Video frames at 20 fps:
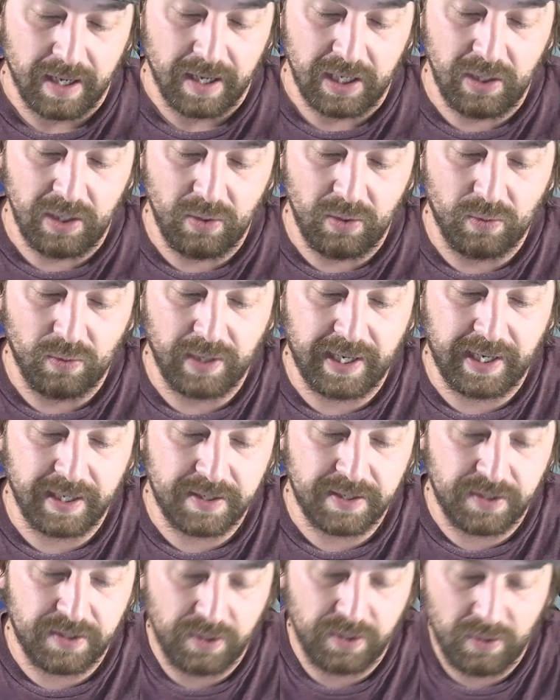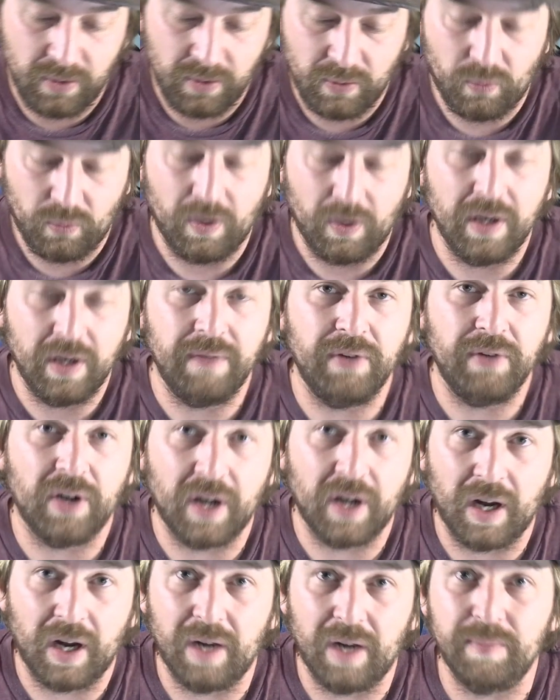you will get to one of your
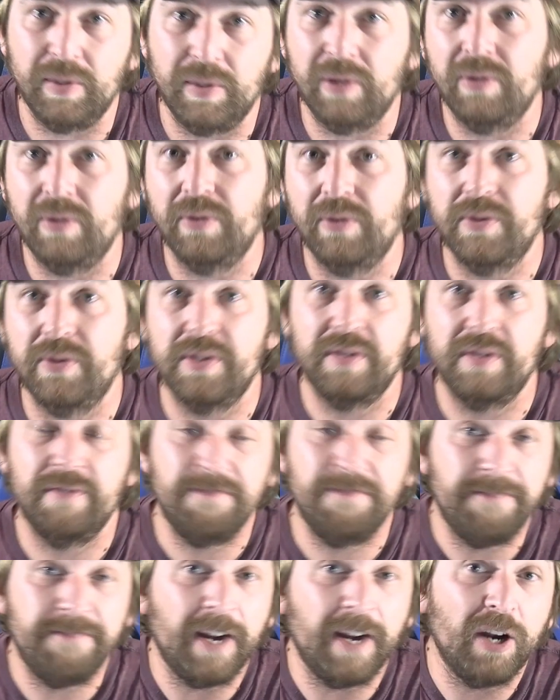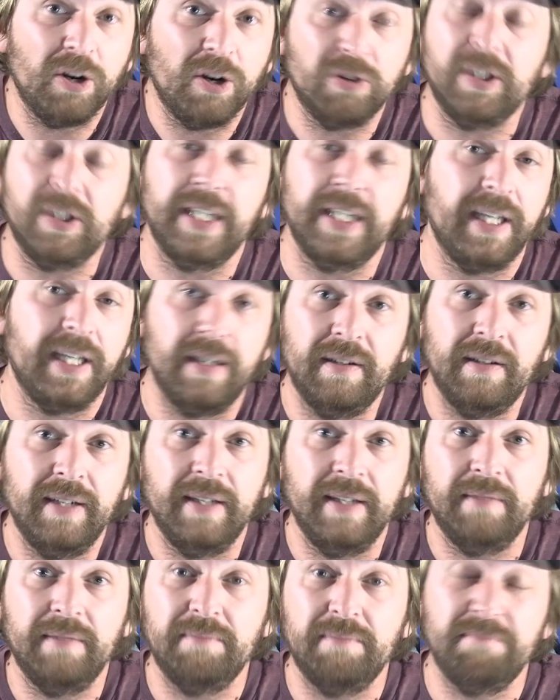combos fairly,
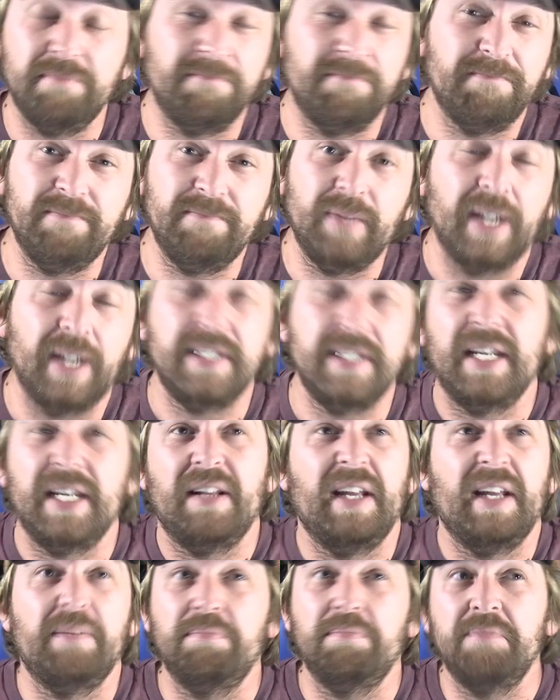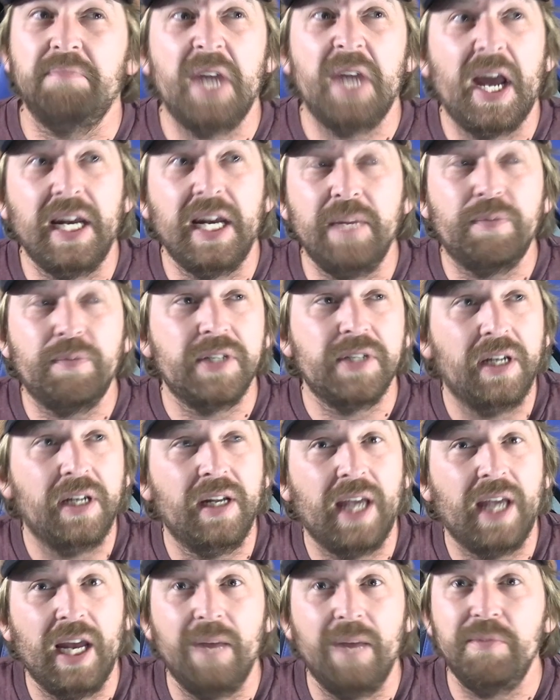I'd say like 90%
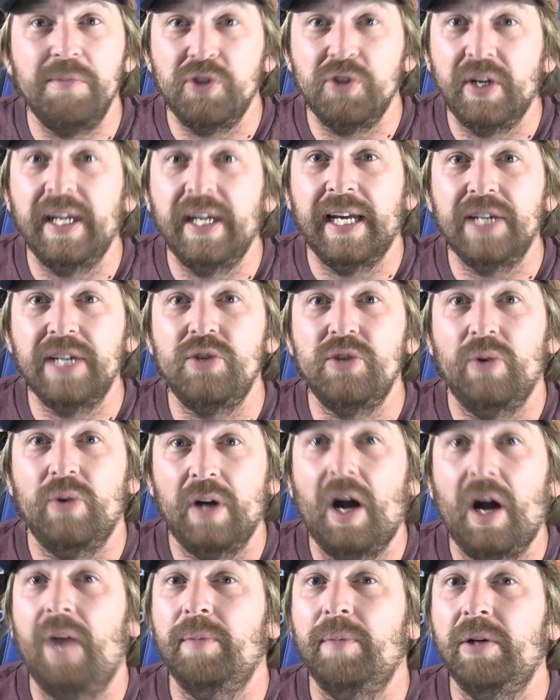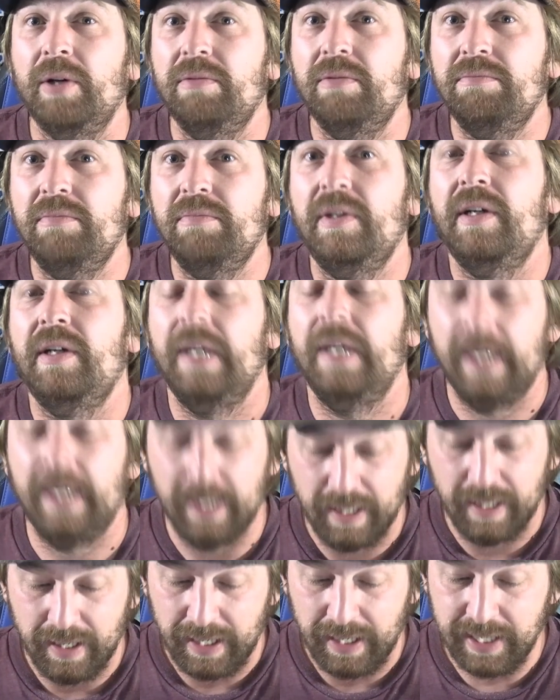of games you're going to get to a combo
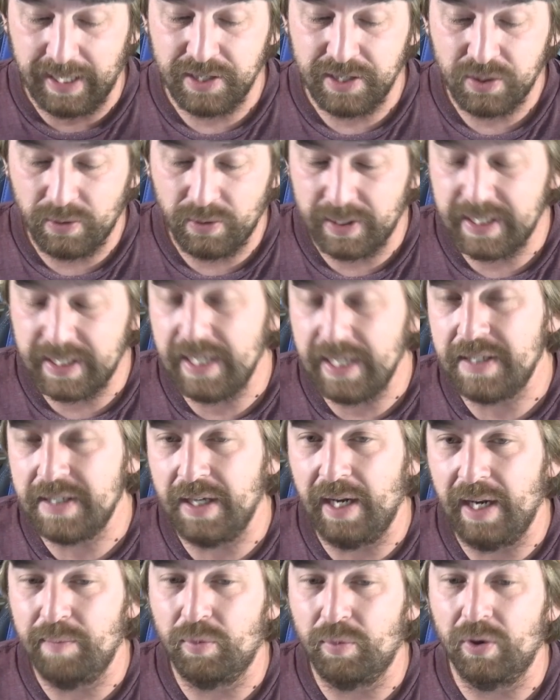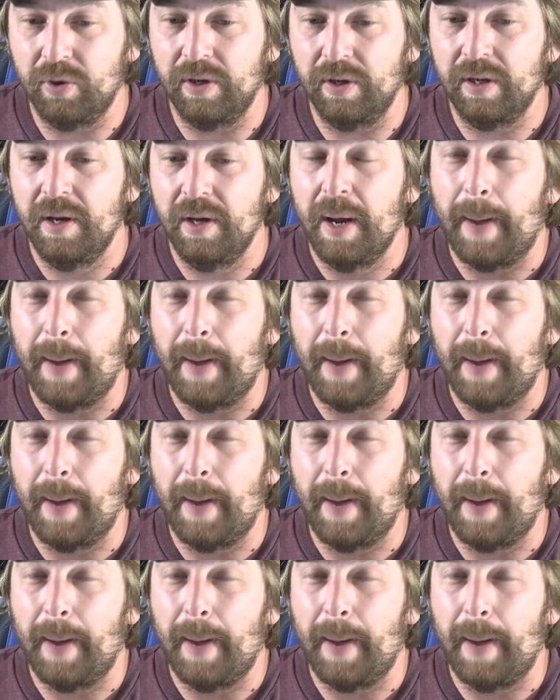into a decent end board.